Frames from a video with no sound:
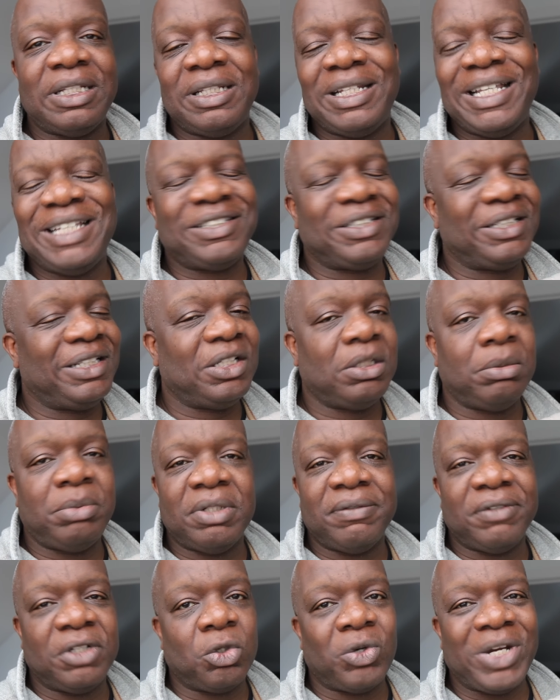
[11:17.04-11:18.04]
it's a little
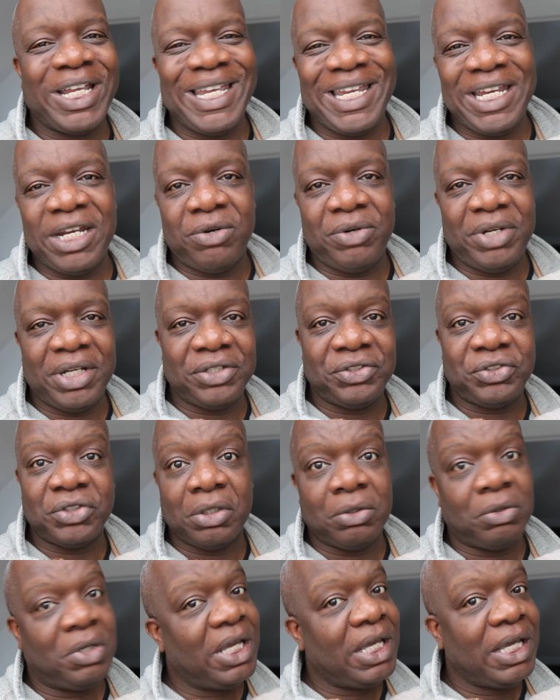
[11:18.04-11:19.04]
bit of a grey area,
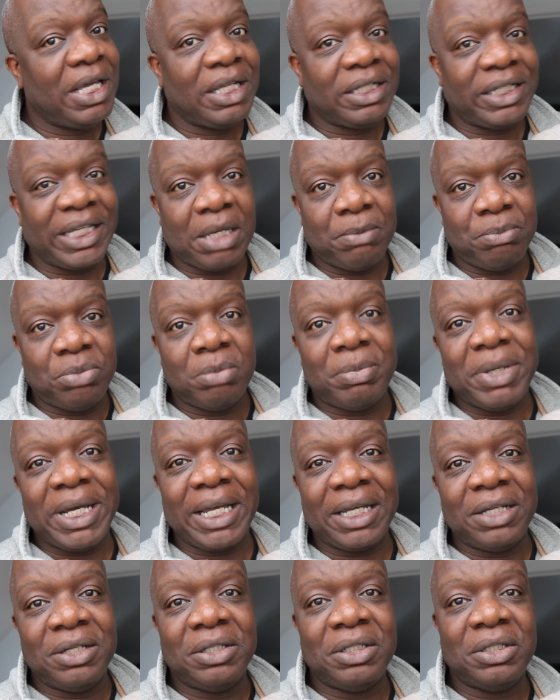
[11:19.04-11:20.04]
so they get put
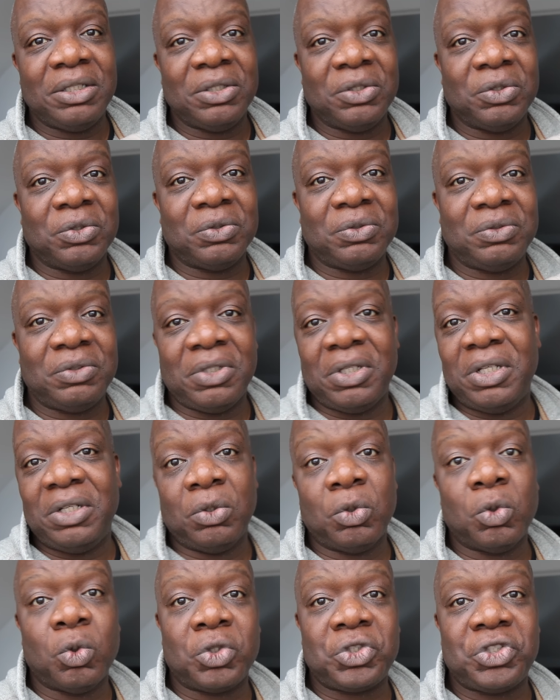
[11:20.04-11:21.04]
back on an
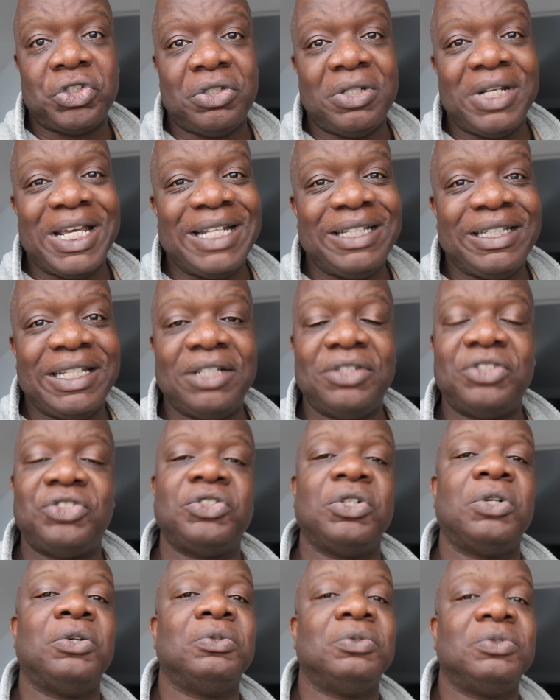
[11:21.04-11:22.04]
auction and then
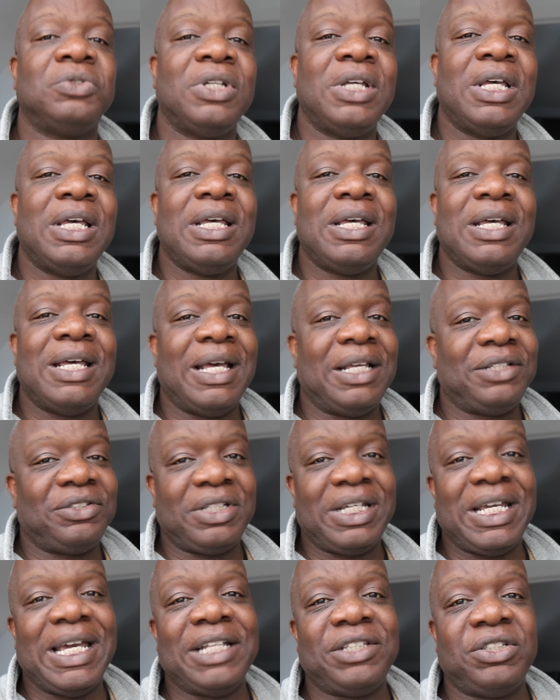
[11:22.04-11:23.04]
sold as a
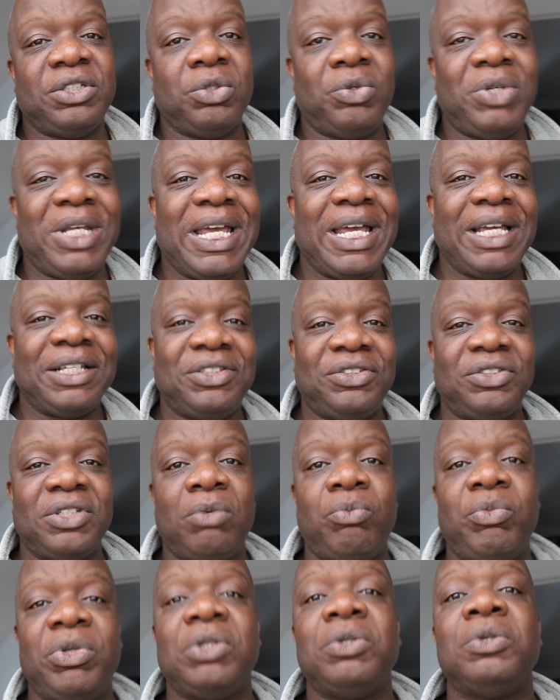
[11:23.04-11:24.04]
category X as
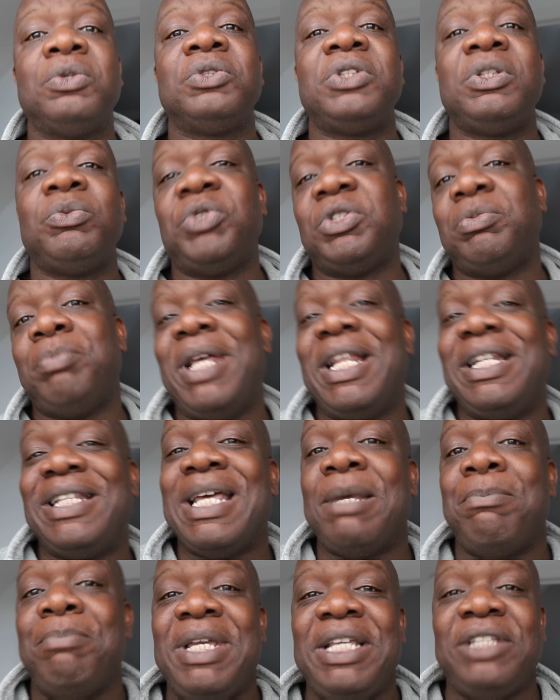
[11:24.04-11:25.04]
unrecorded, which
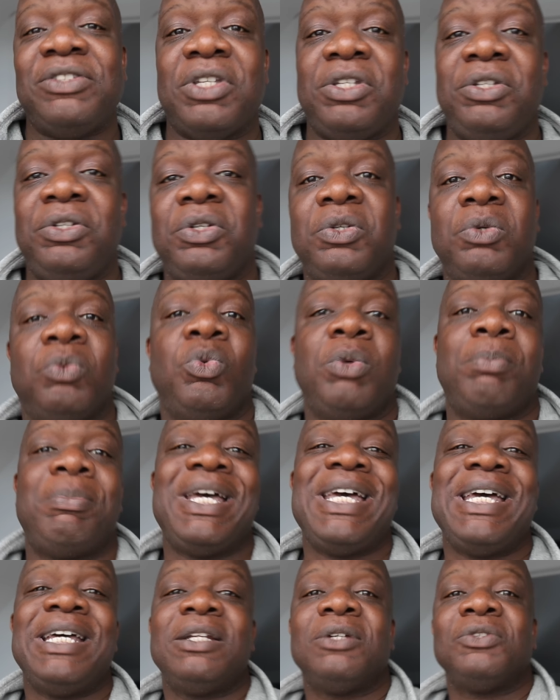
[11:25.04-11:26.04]
then means that you could
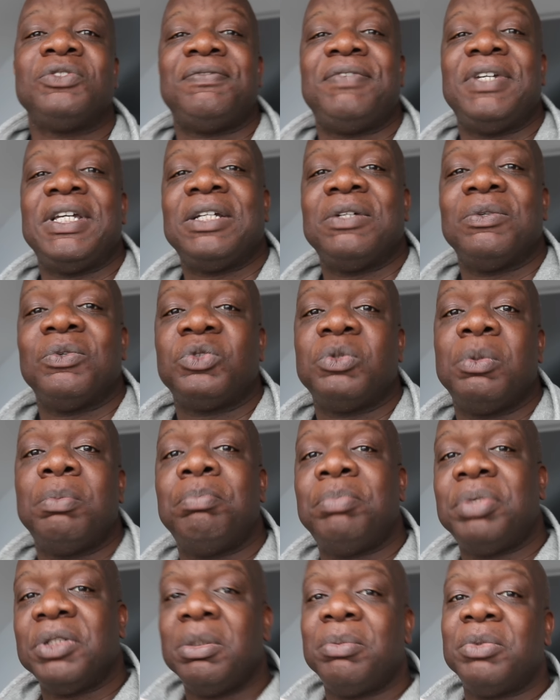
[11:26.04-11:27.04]
repair those vehicles,
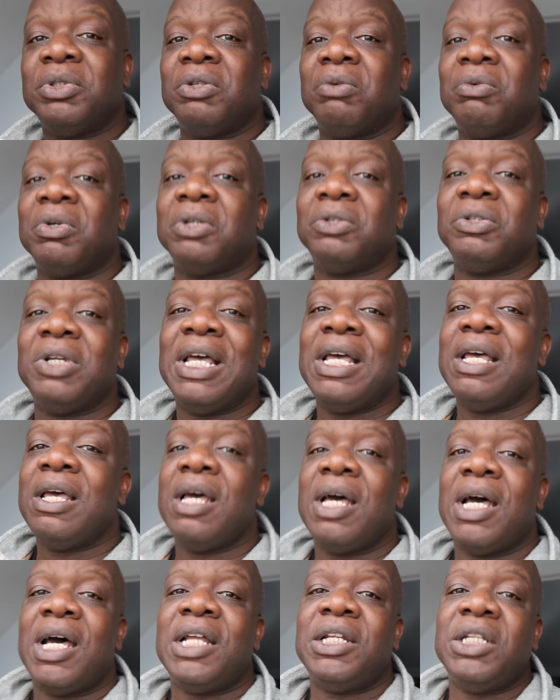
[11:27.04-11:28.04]
put them on the road,
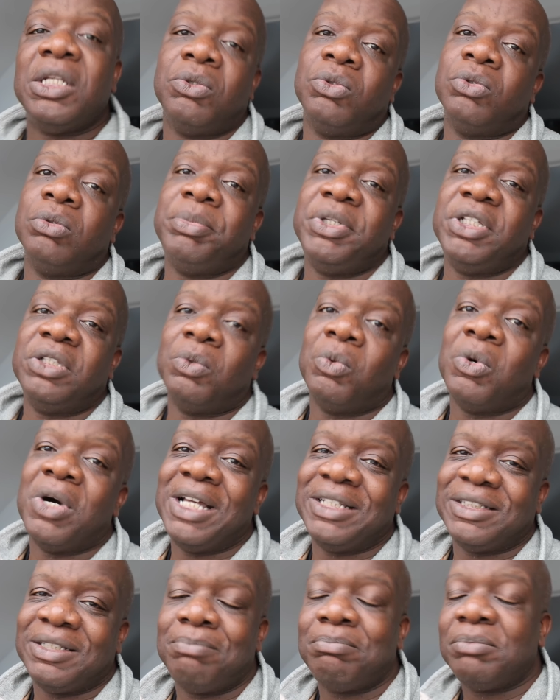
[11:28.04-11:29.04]
and no one will be the
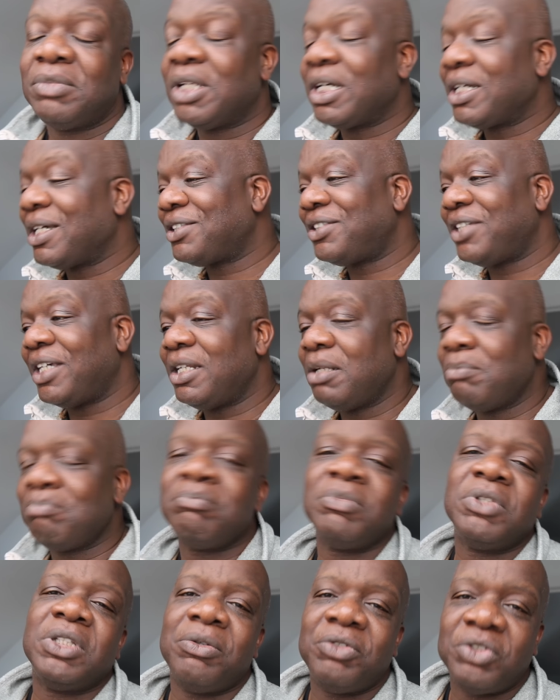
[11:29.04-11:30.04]
wiser. Like I said,
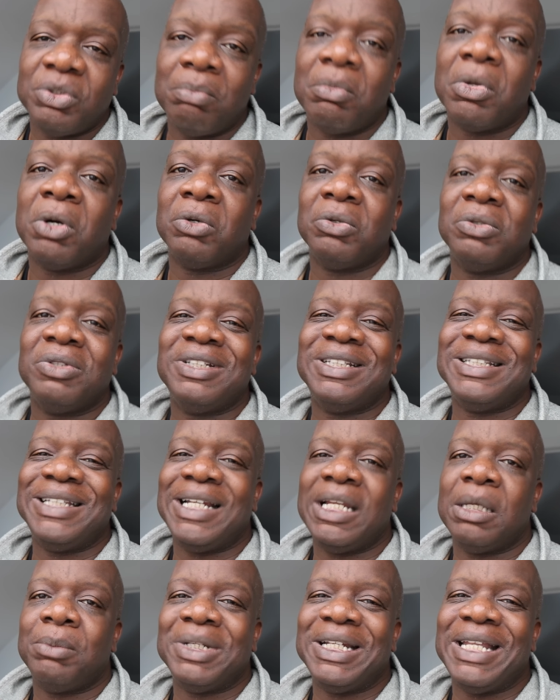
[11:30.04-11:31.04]
there is a moral
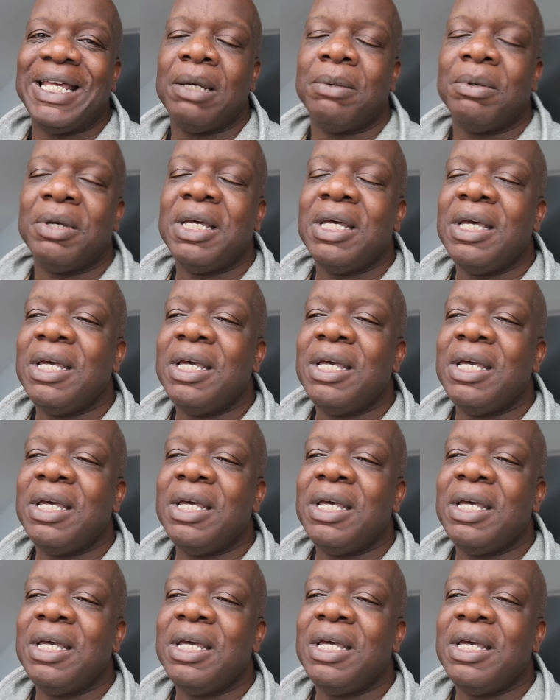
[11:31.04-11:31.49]
dilemma there,